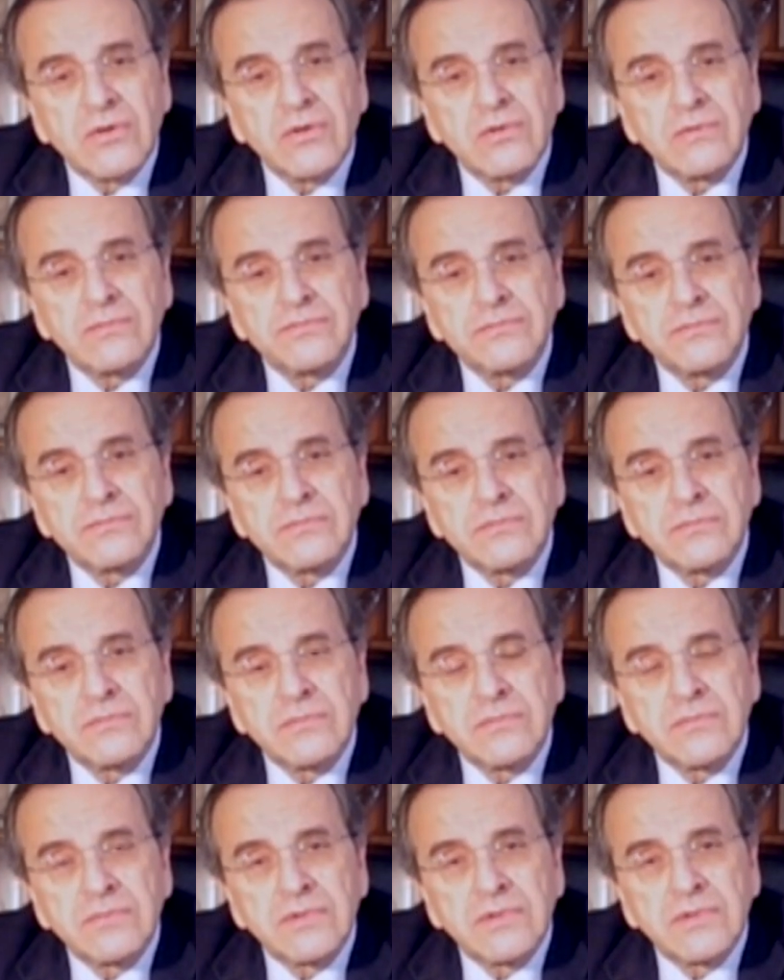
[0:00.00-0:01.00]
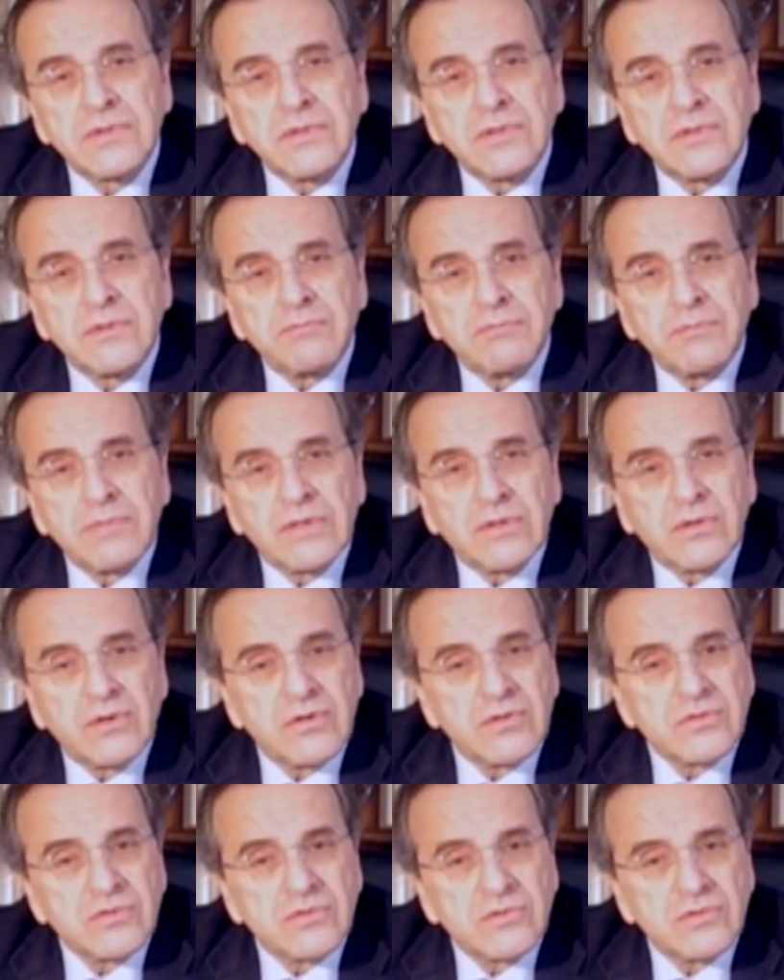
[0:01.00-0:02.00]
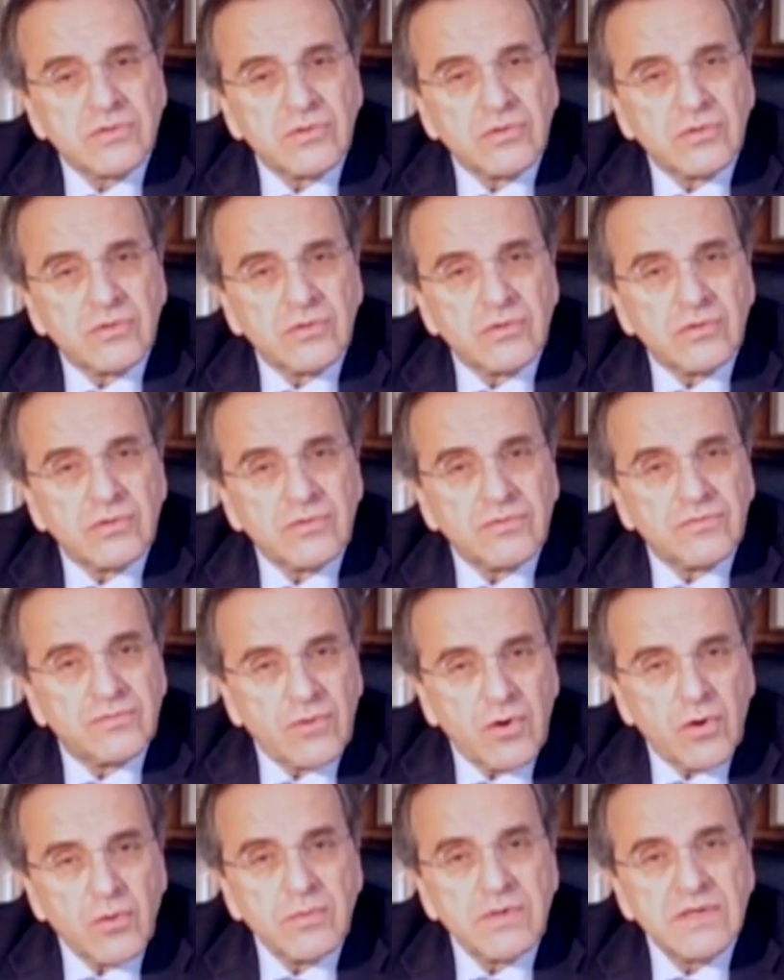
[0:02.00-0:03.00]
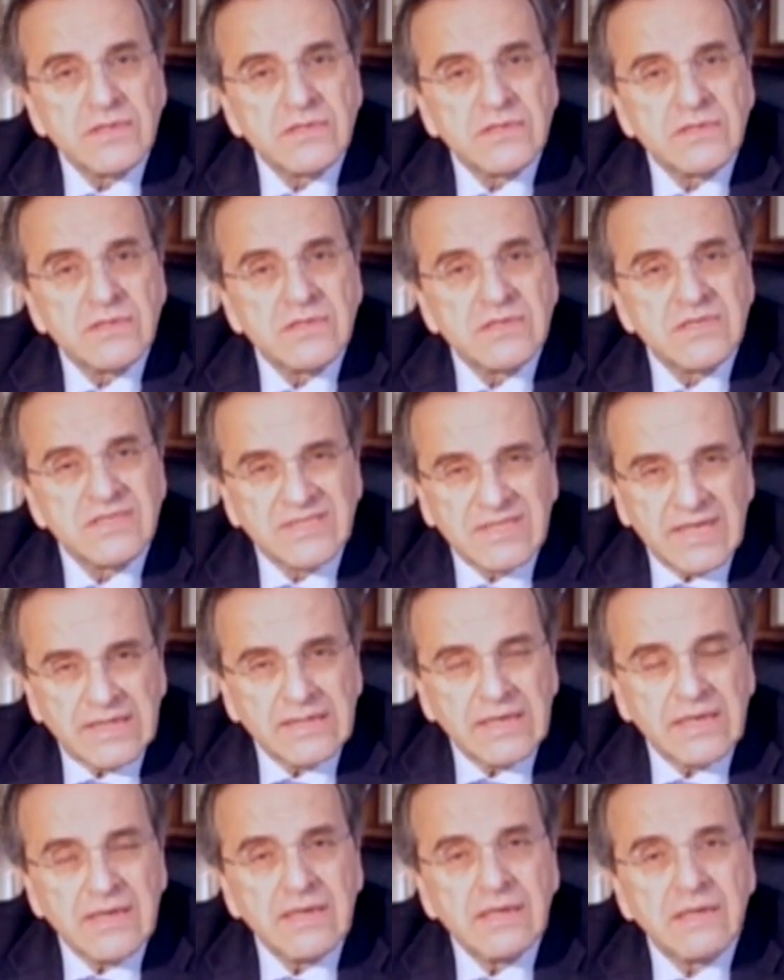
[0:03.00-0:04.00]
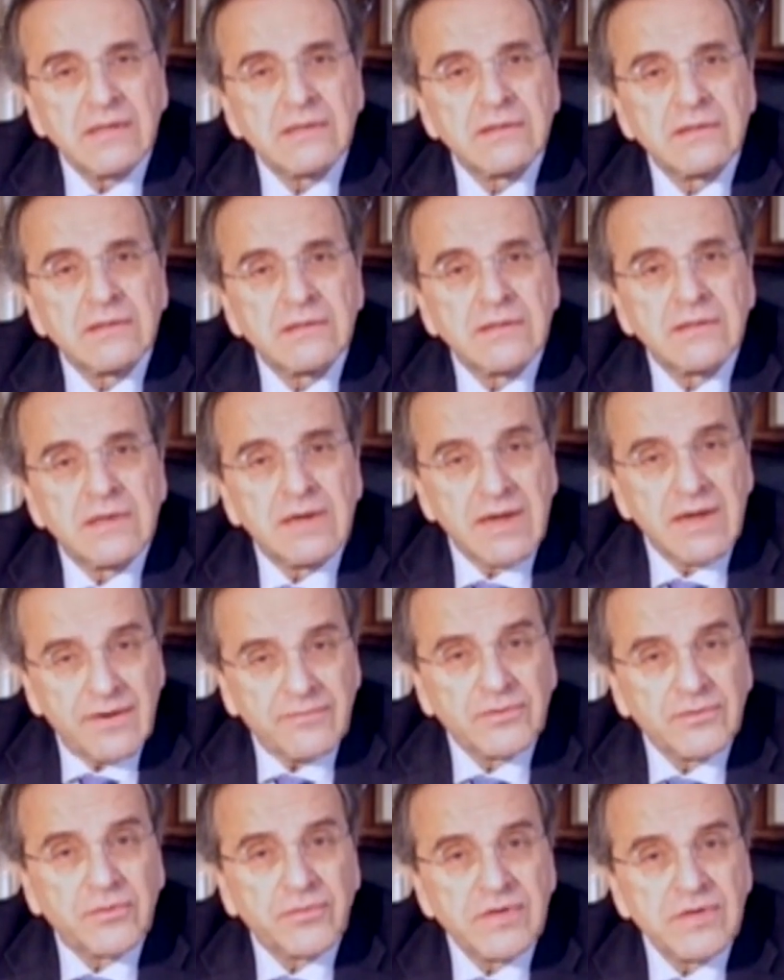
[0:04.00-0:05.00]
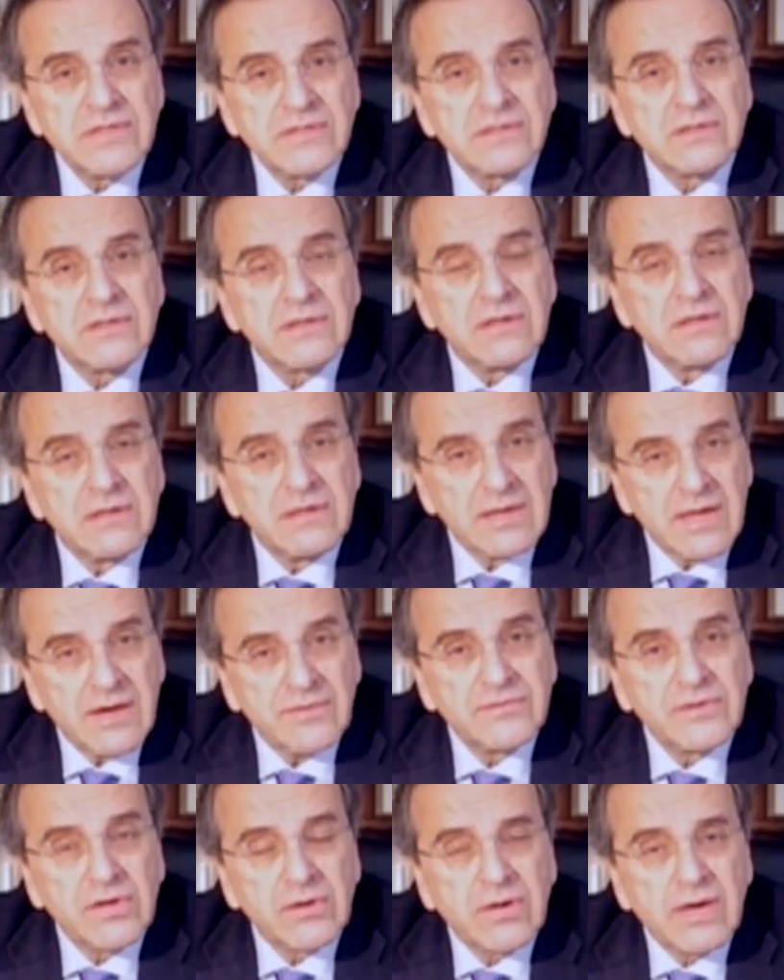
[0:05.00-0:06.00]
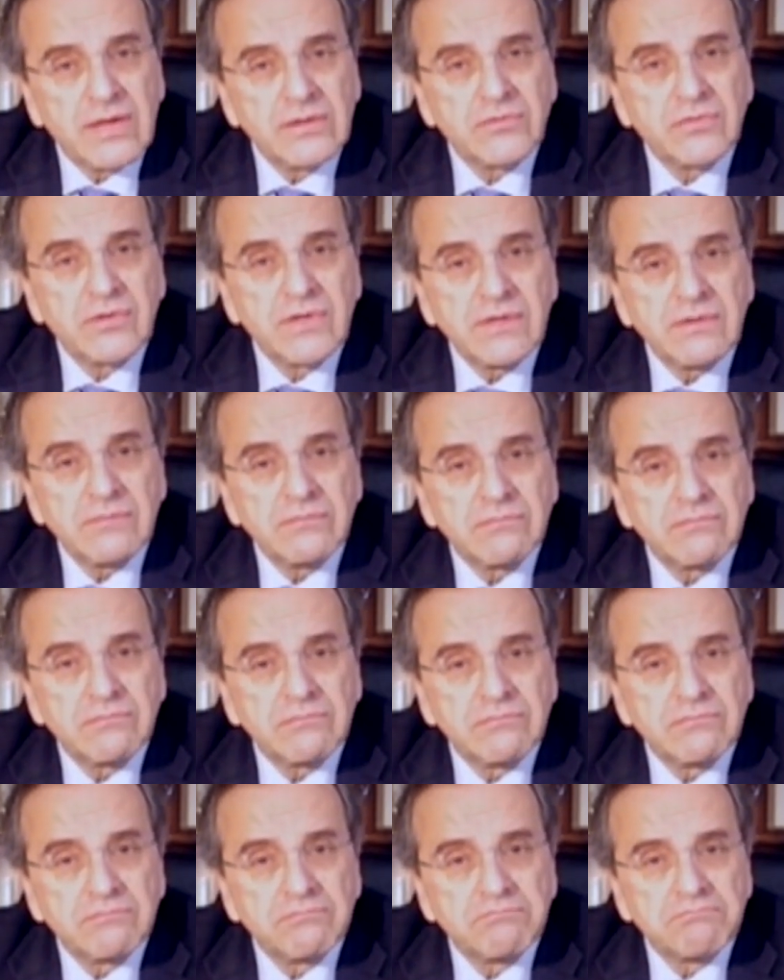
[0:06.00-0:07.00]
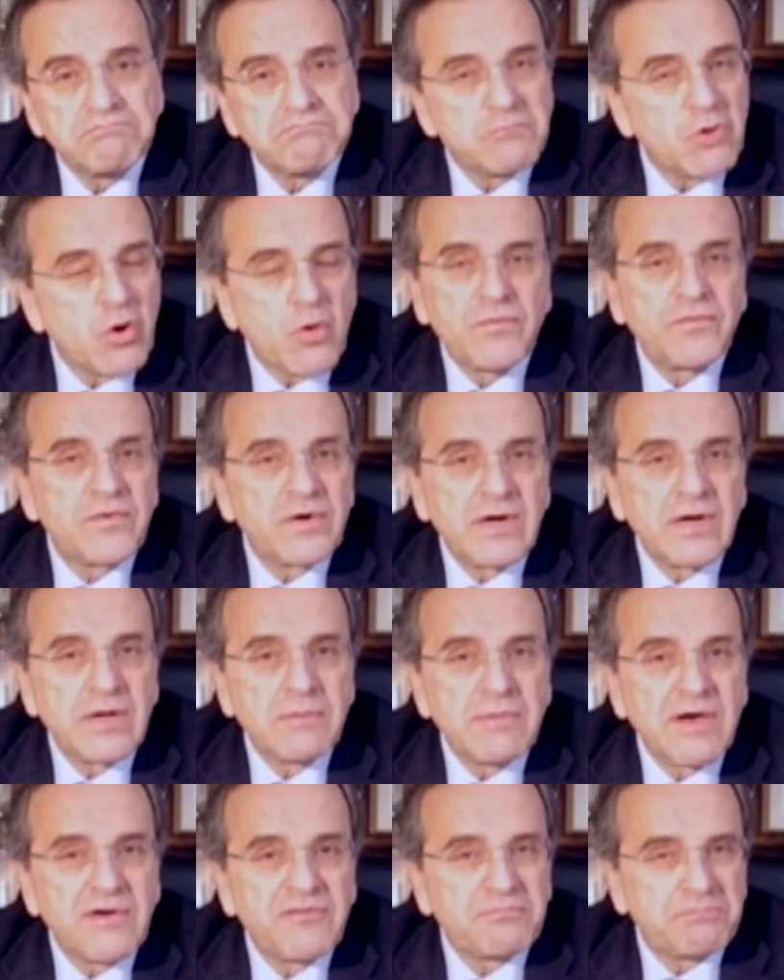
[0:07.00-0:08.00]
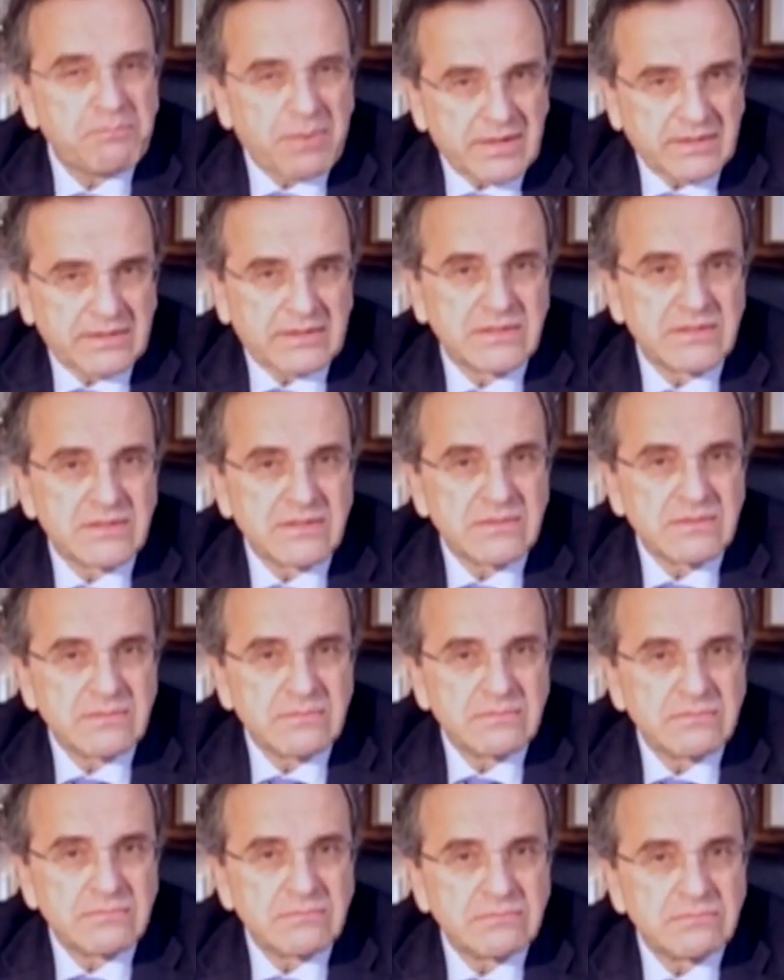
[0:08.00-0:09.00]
you, Nico, because you've always steadily loved Greece, loved our country, over and above parties,